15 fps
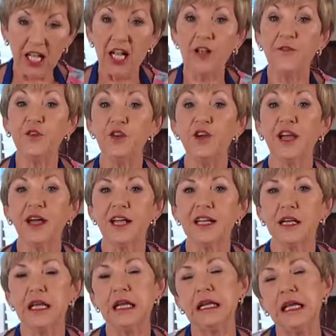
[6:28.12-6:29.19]
if you're going,
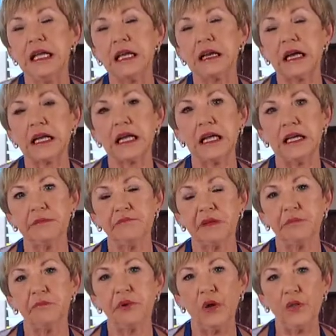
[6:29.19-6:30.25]
Annette, I can't be
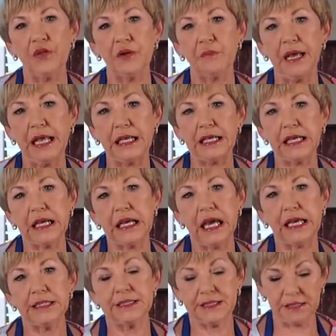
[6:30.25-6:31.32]
bothered making
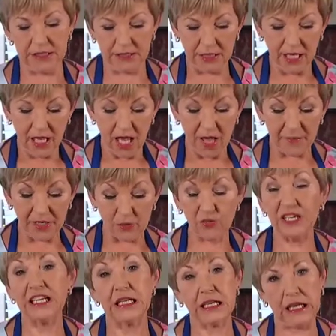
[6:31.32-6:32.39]
custard, I mean,
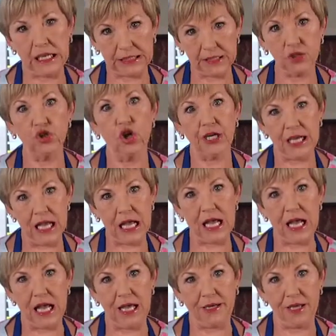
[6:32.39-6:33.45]
really, it's not
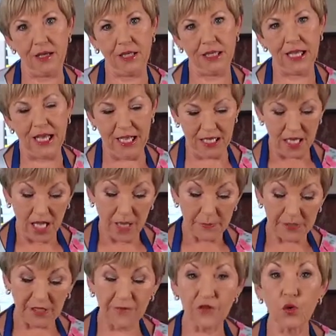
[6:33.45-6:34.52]
hard, okay?
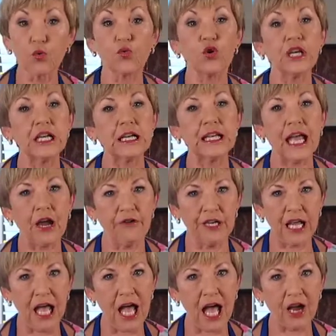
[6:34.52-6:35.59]
But if you really are in
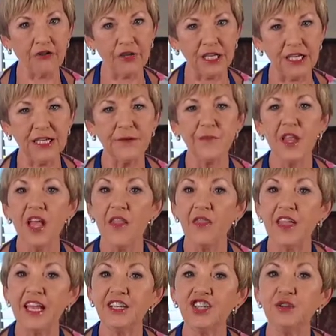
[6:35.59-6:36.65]
a hurry,
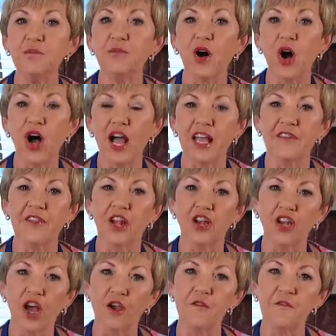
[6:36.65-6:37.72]
then you buy the
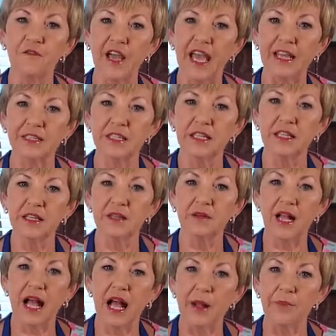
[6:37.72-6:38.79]
low-fat
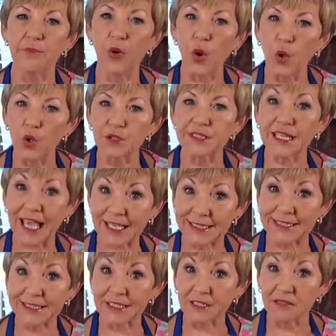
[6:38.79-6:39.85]
Paul's
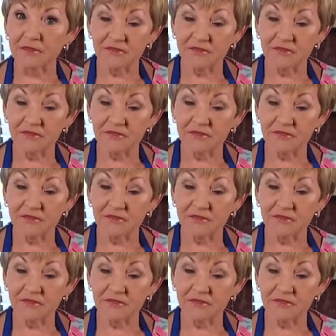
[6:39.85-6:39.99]
custard.